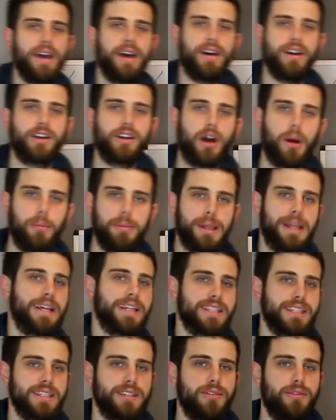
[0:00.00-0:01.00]
a
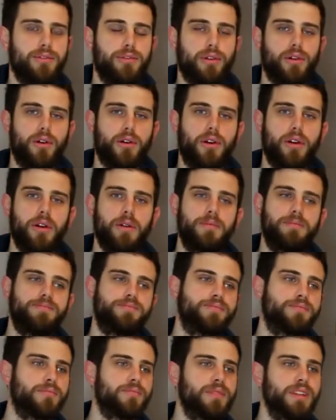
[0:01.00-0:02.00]
complex for,
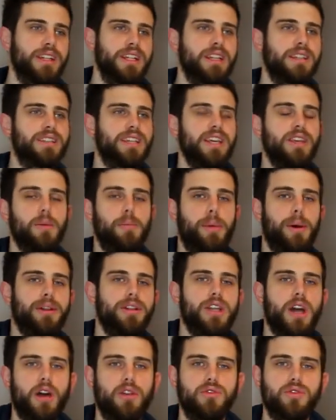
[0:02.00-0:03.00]
let's say you
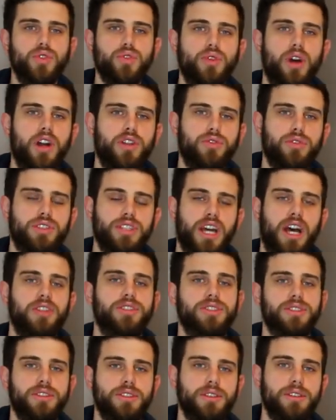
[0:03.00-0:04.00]
put down
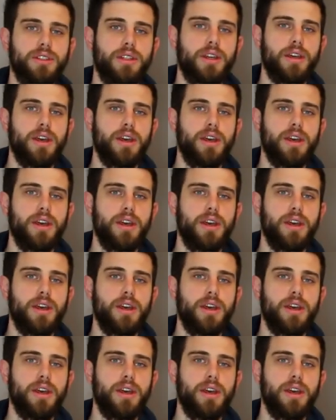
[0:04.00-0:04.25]
200,000